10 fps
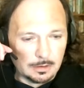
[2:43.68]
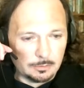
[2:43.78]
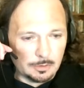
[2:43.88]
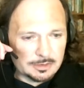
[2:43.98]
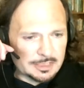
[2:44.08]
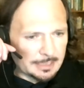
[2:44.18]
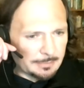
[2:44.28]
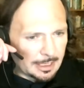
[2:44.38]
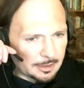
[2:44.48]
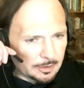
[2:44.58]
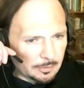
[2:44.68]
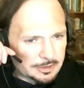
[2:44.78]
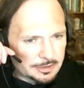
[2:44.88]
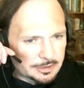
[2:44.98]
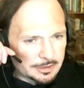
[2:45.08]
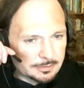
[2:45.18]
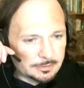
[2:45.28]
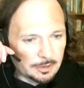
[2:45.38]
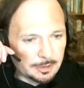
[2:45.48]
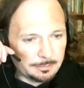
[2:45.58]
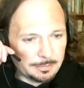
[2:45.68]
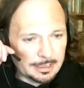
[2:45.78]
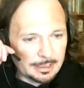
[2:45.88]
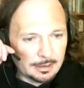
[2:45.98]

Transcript: Thanks. What was the second part of the question? Sorry, Peter.